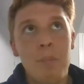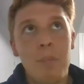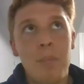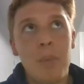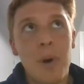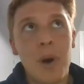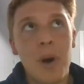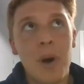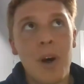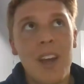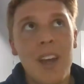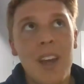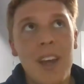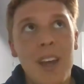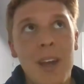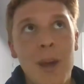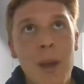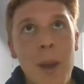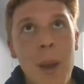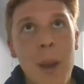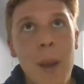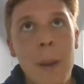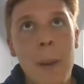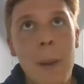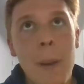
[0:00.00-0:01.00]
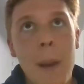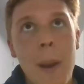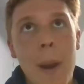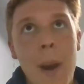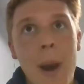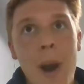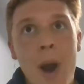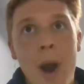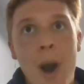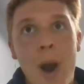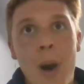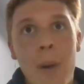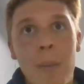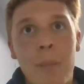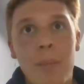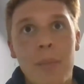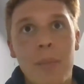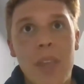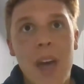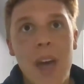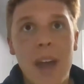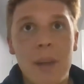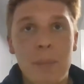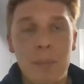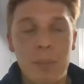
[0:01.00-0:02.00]
but
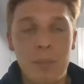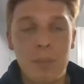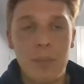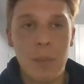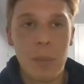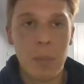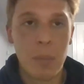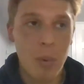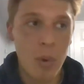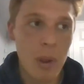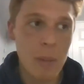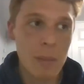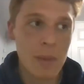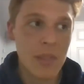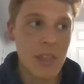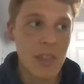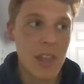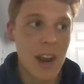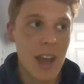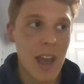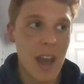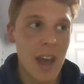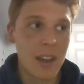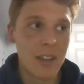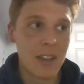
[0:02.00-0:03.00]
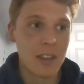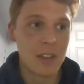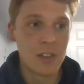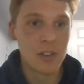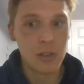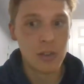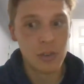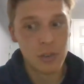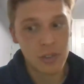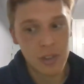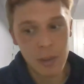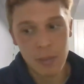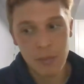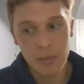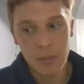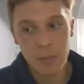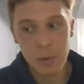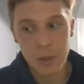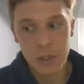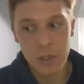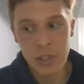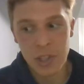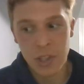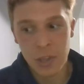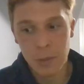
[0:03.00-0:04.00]
that appointment that I had on the Tuesday
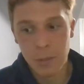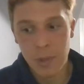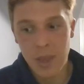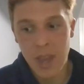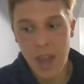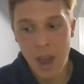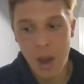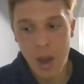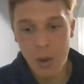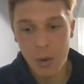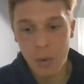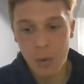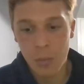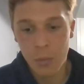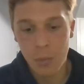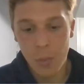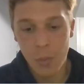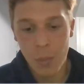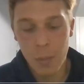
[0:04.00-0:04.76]
before she took me out,